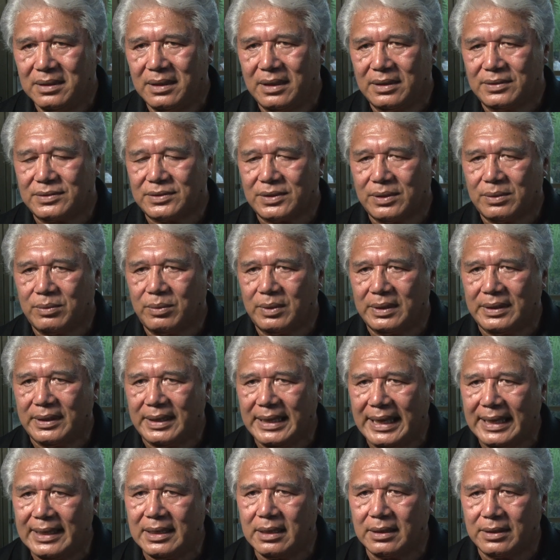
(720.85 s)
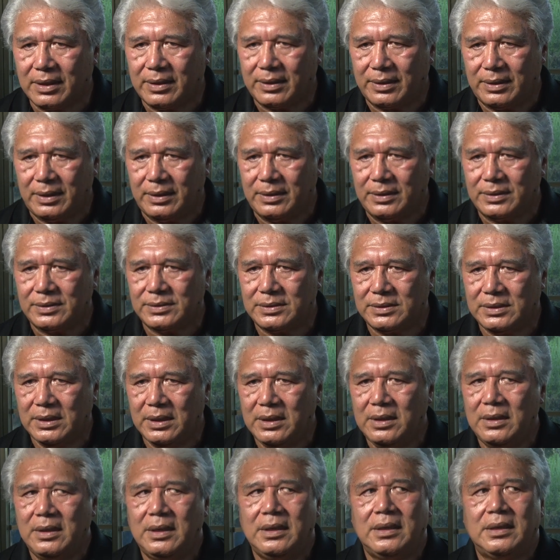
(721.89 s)
And so when that occurs,
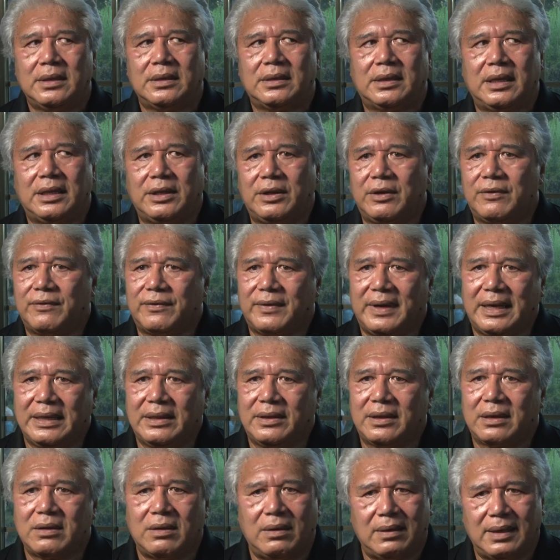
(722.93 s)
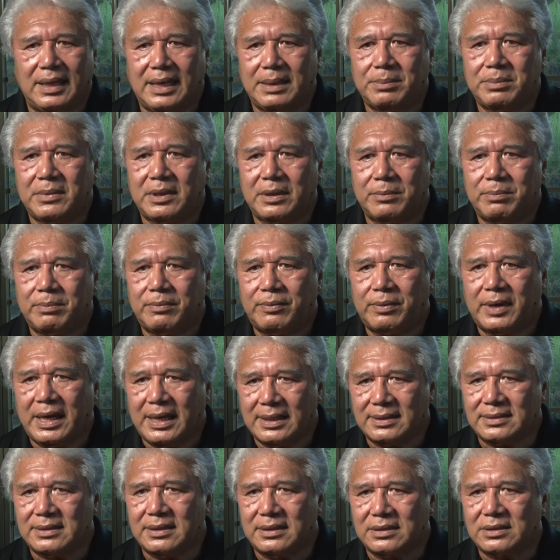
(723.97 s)
then you find the collaborative
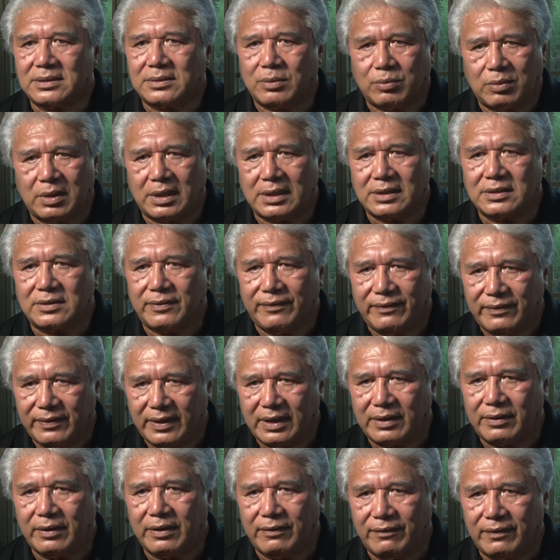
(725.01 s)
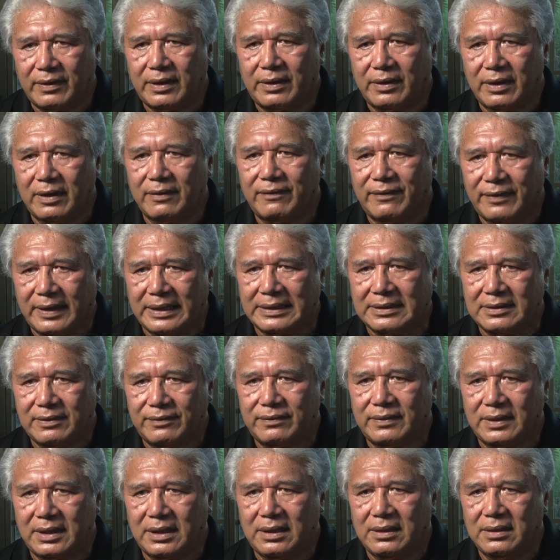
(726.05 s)
process works very, very
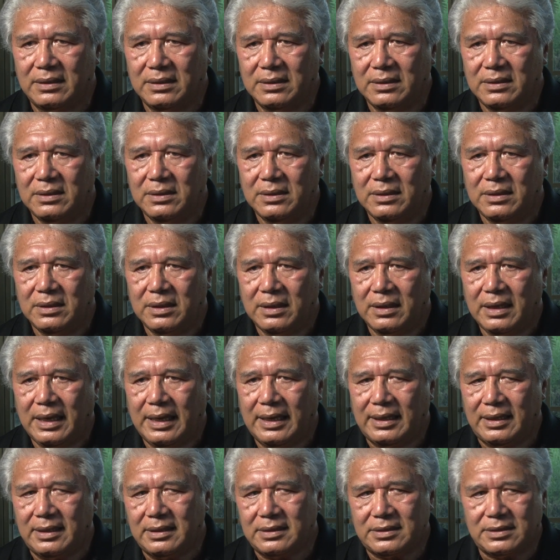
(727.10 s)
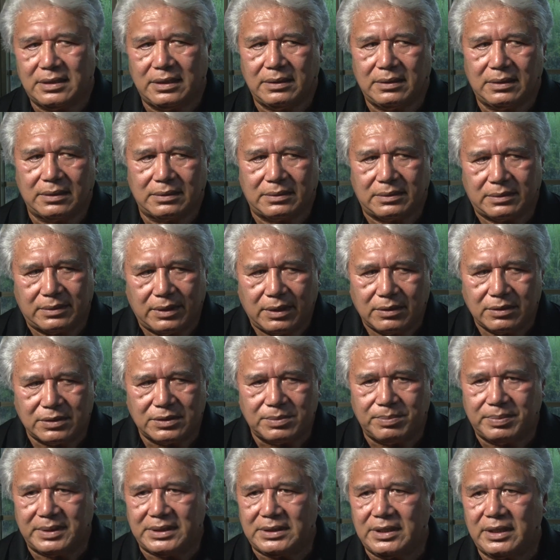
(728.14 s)
effectively. And until
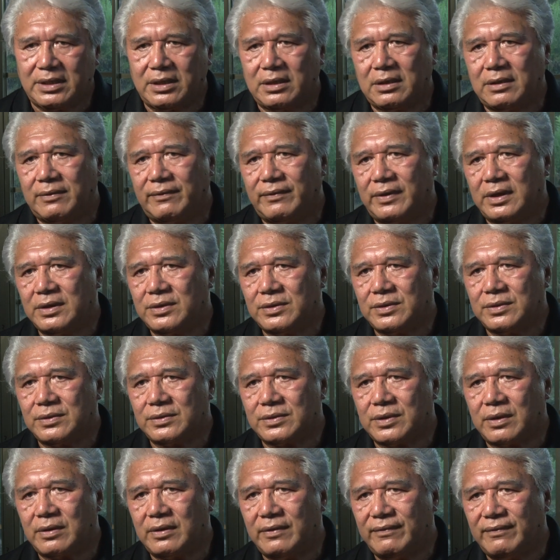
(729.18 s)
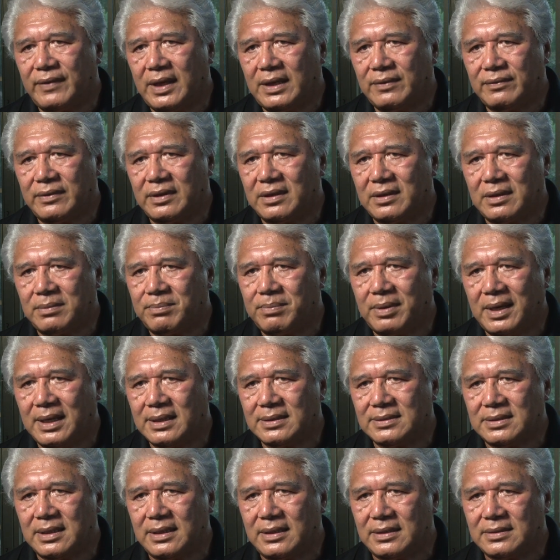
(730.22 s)
those particular virtues are involved in the
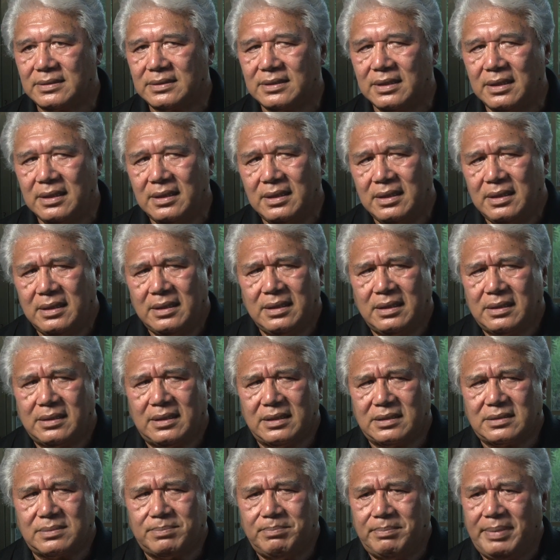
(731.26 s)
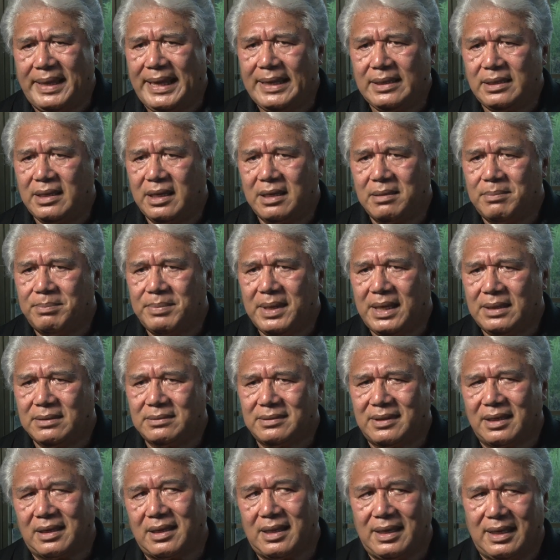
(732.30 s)
process, this banding
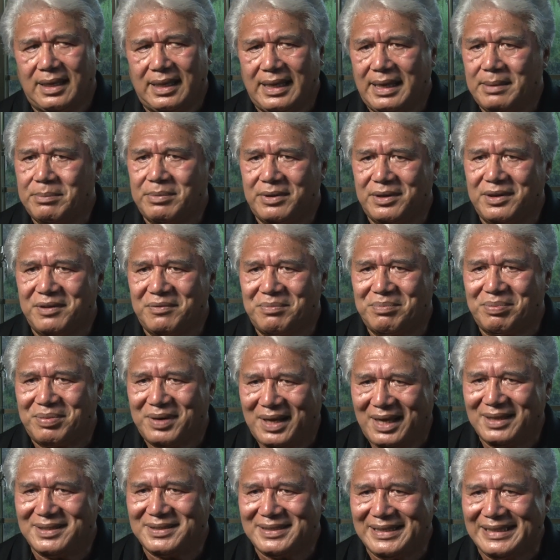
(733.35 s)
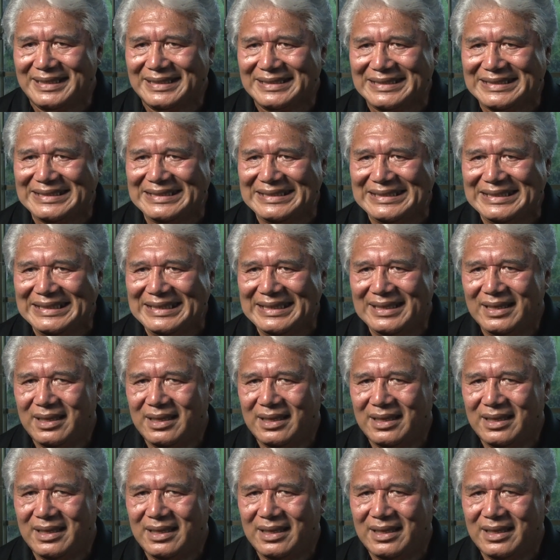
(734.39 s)
about the collaborative process